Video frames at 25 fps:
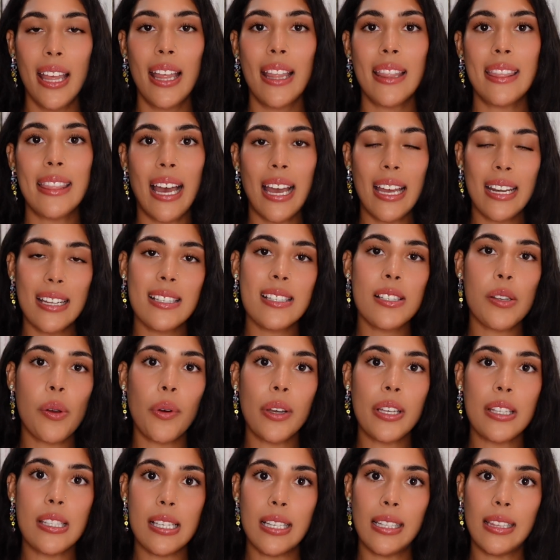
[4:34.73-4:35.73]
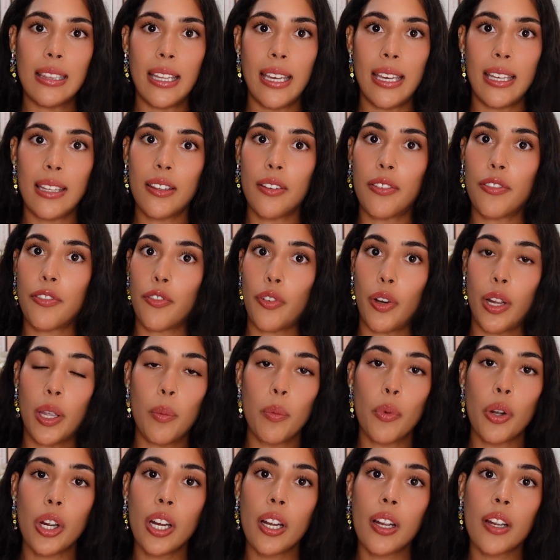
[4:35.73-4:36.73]
That is going to lay the
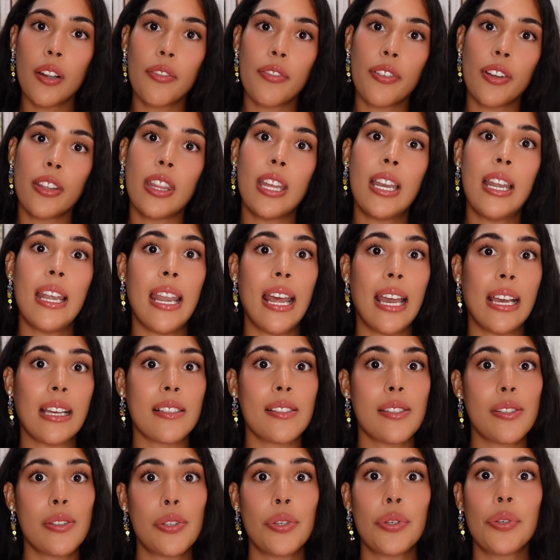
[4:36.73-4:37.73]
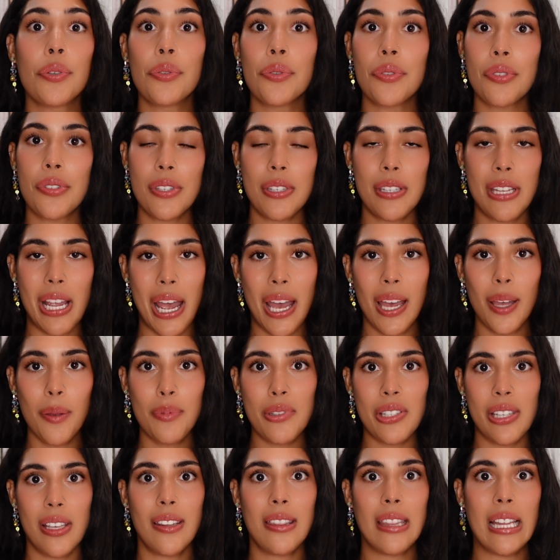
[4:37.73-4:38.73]
framework for the next 2
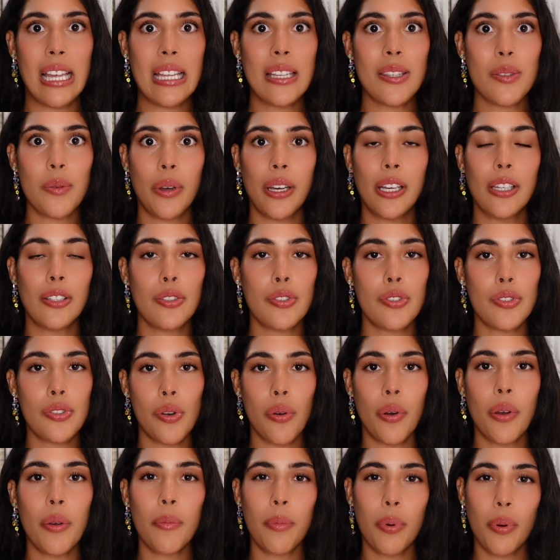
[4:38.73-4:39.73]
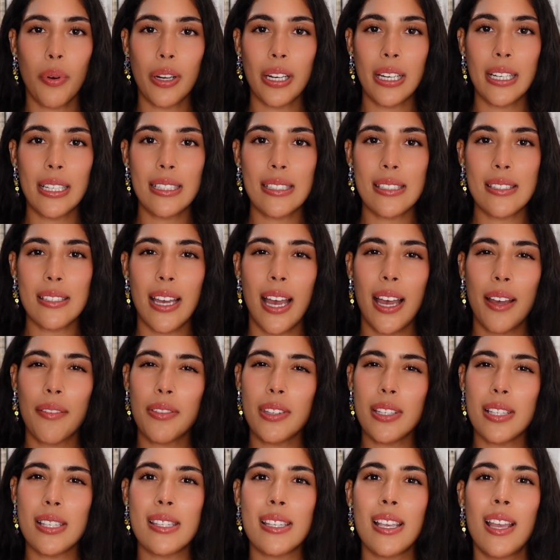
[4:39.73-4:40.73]
steps, and that's why it's so important to have
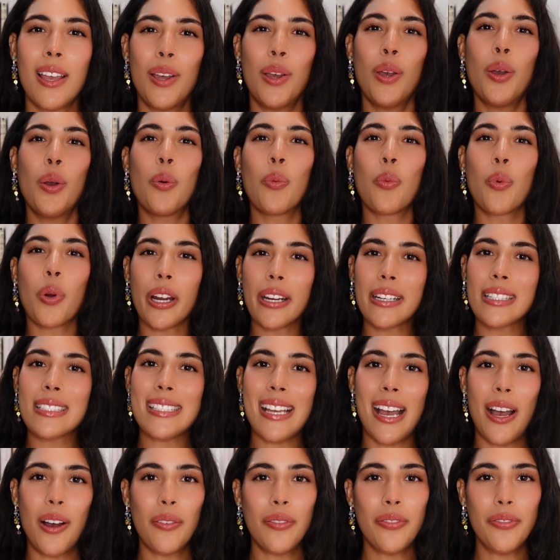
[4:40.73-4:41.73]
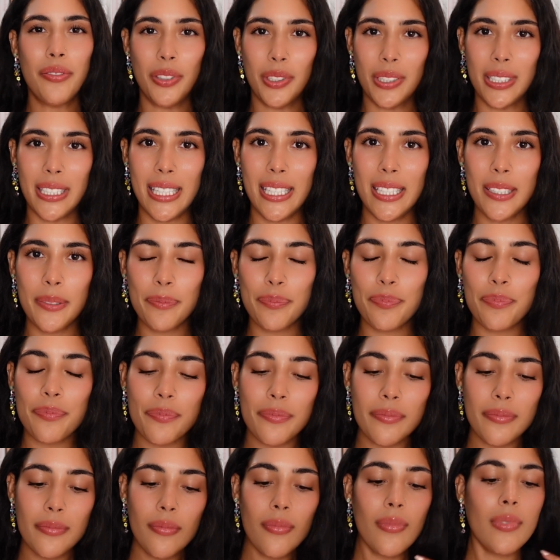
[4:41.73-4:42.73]
this worked out fully.
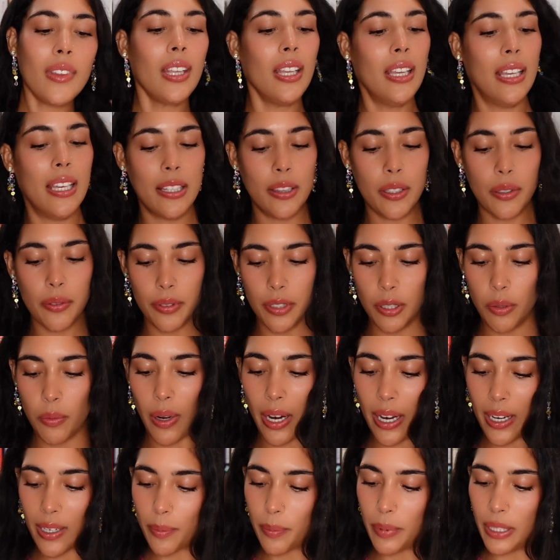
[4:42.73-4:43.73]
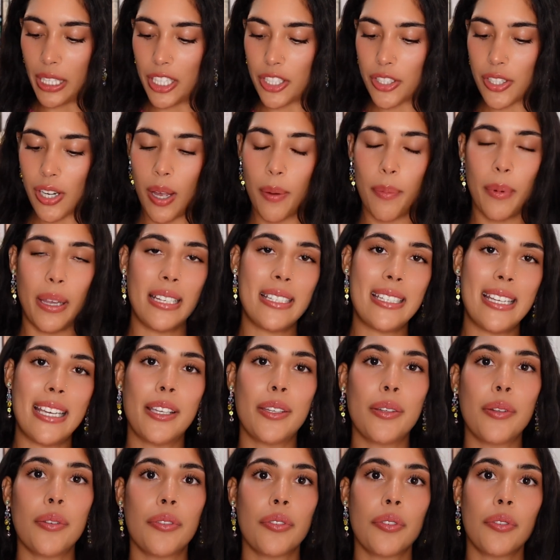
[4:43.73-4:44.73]
In the Rewired Play Shop, I
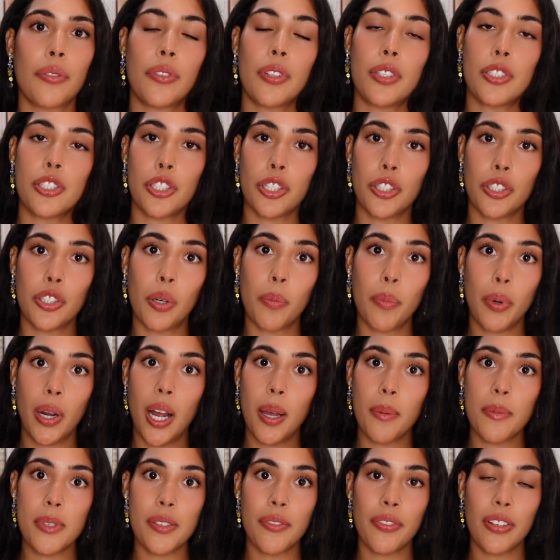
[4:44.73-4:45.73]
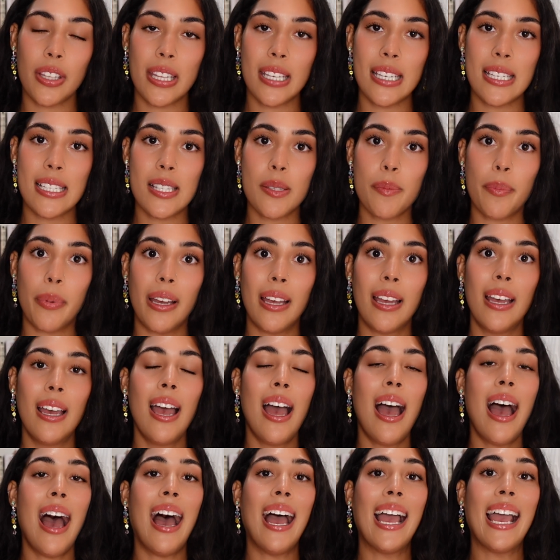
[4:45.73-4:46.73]
take you through the journal prompts for this, but
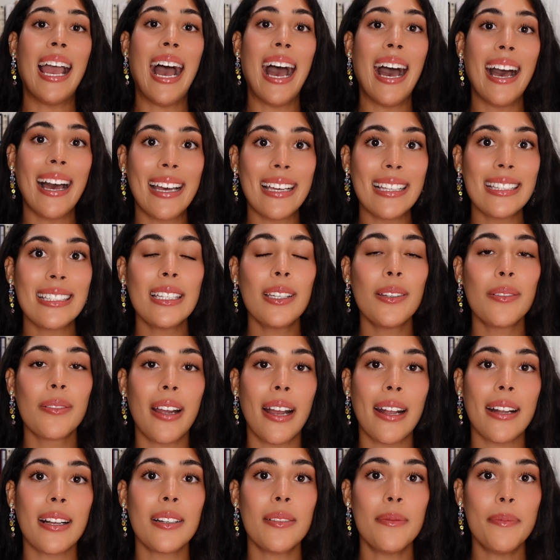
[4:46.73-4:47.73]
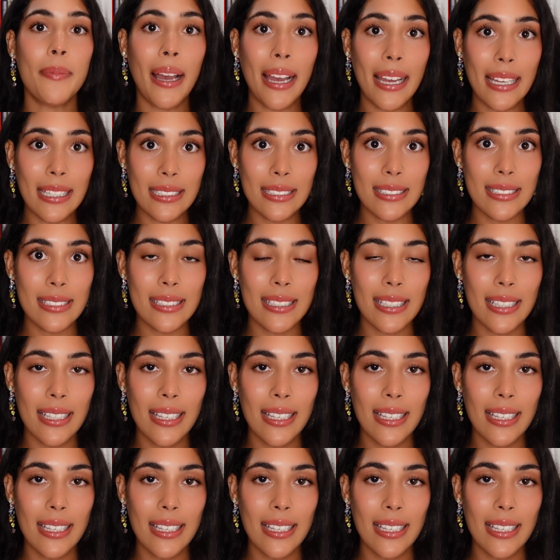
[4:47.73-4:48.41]
I highly recommend